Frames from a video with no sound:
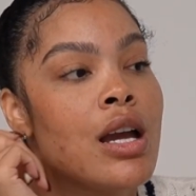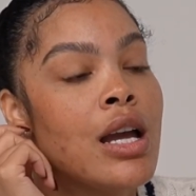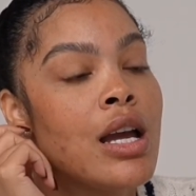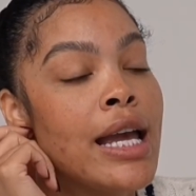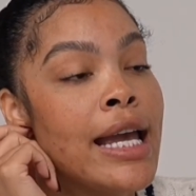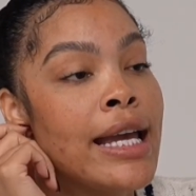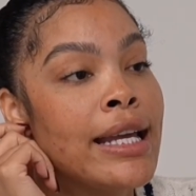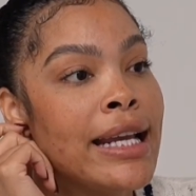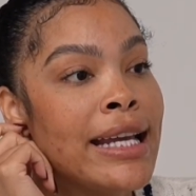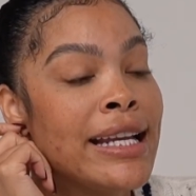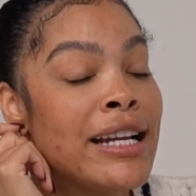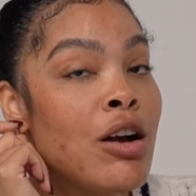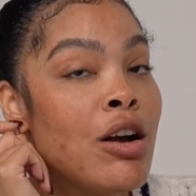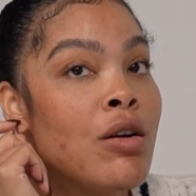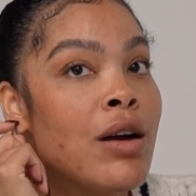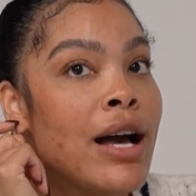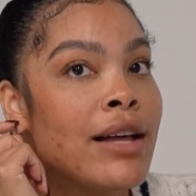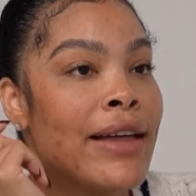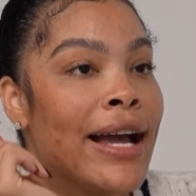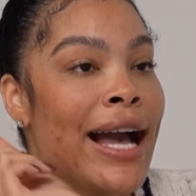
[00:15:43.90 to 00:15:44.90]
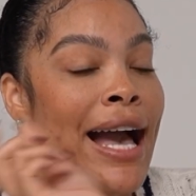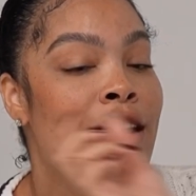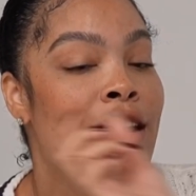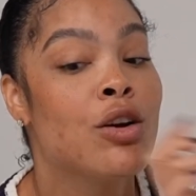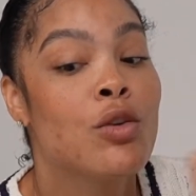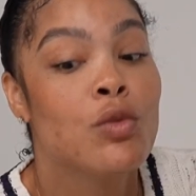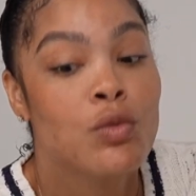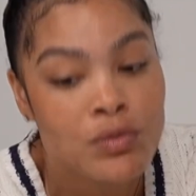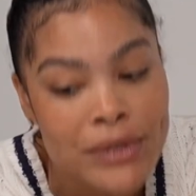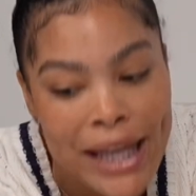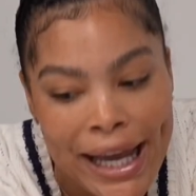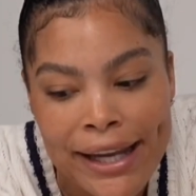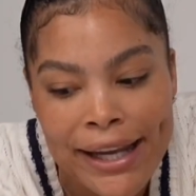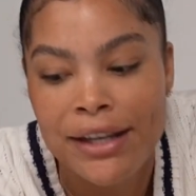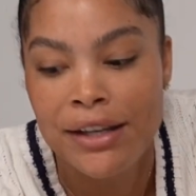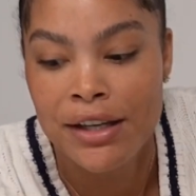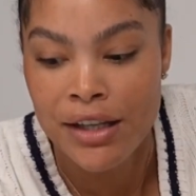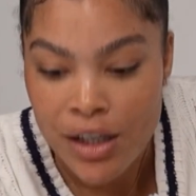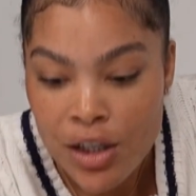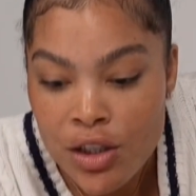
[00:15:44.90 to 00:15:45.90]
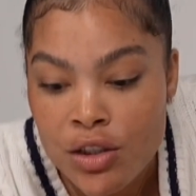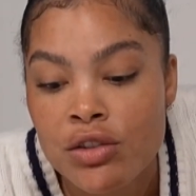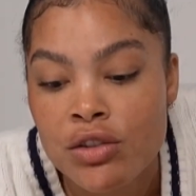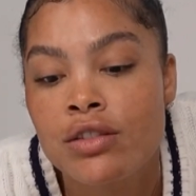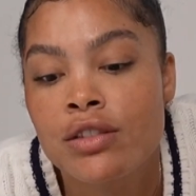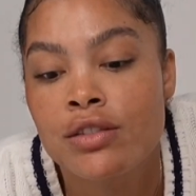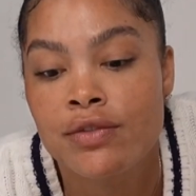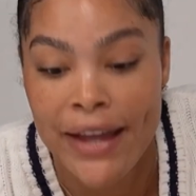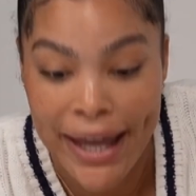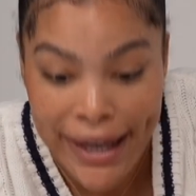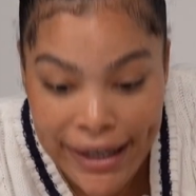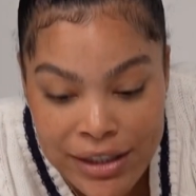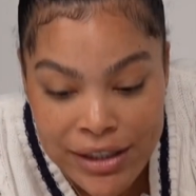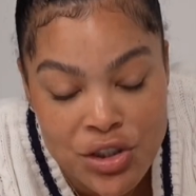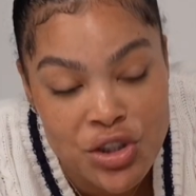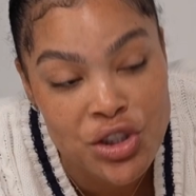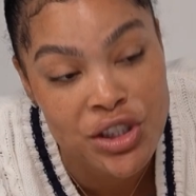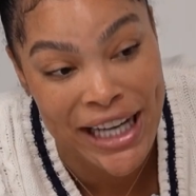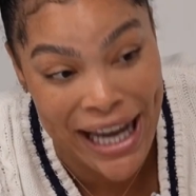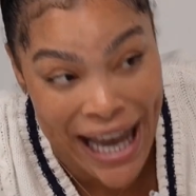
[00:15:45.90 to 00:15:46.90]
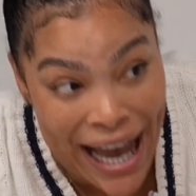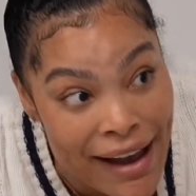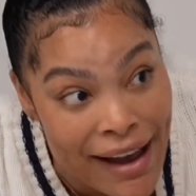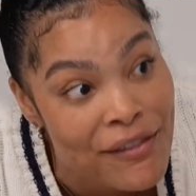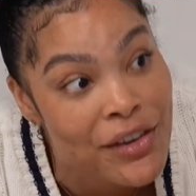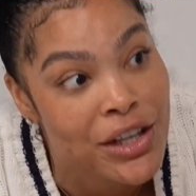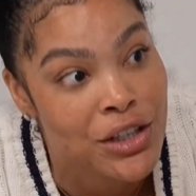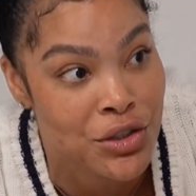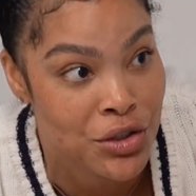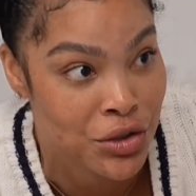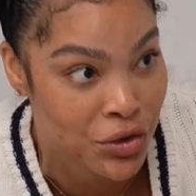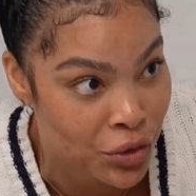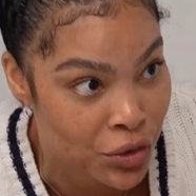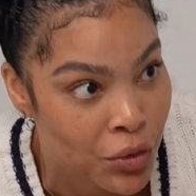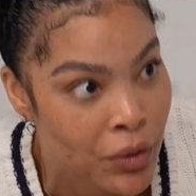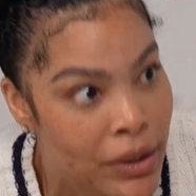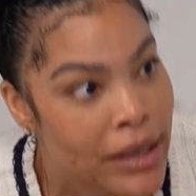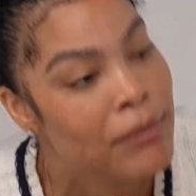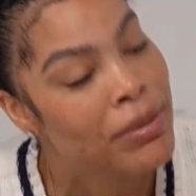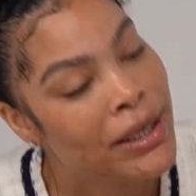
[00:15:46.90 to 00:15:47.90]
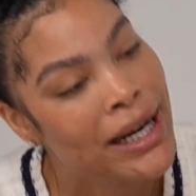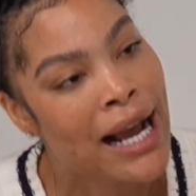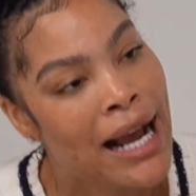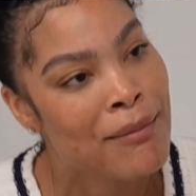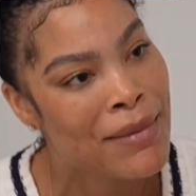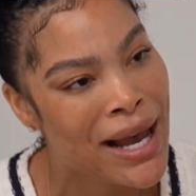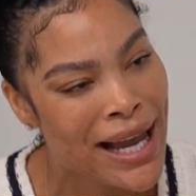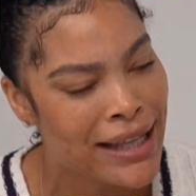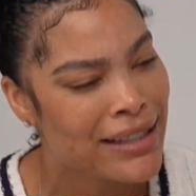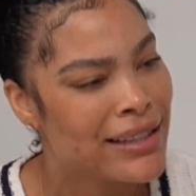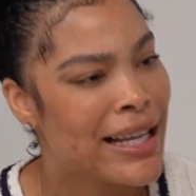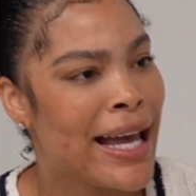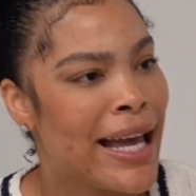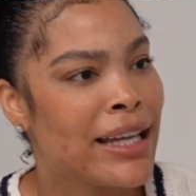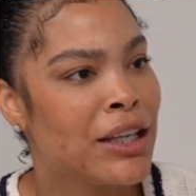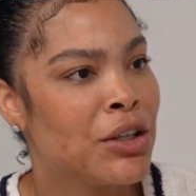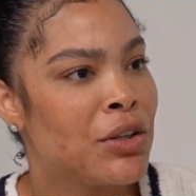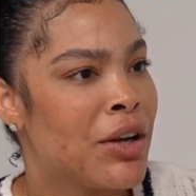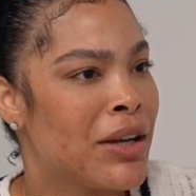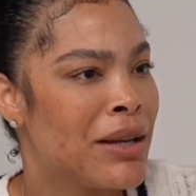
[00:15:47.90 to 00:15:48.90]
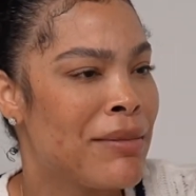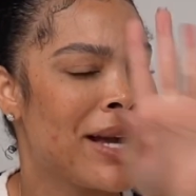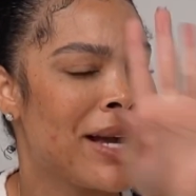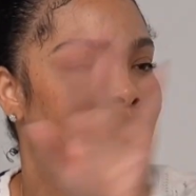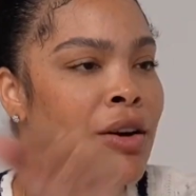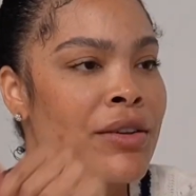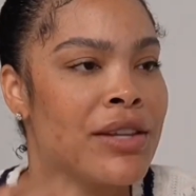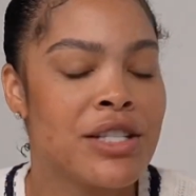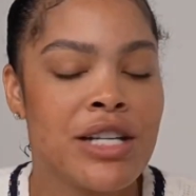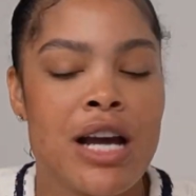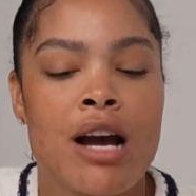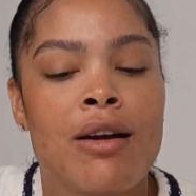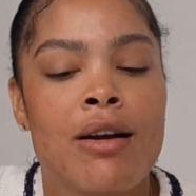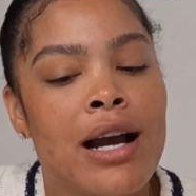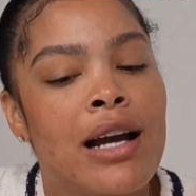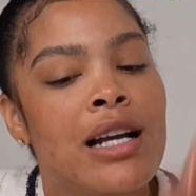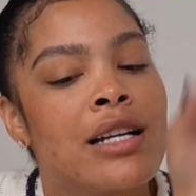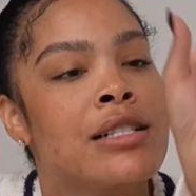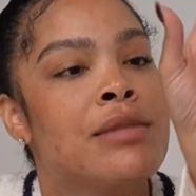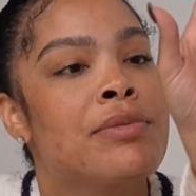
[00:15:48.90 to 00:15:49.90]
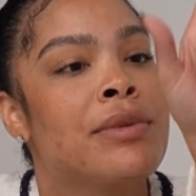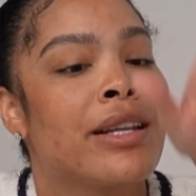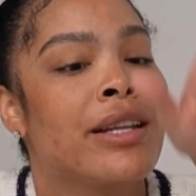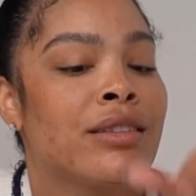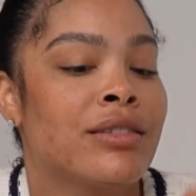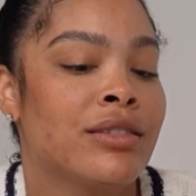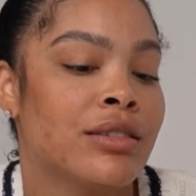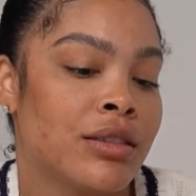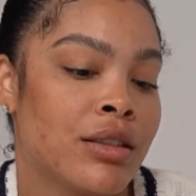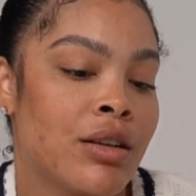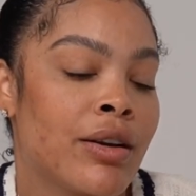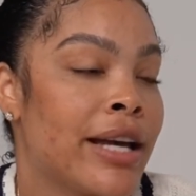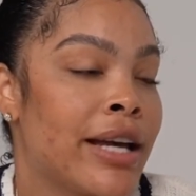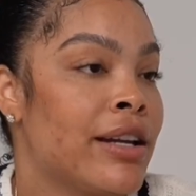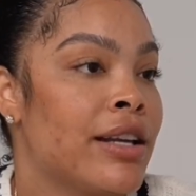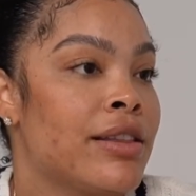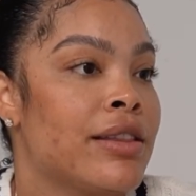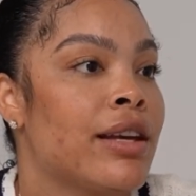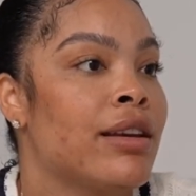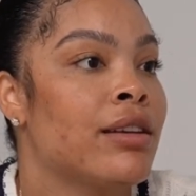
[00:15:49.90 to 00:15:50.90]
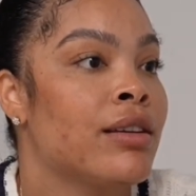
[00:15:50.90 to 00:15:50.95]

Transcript: And it don't like I don't like scavenge through it, but I might like he might go in the shower. I just be like, okay, nothing.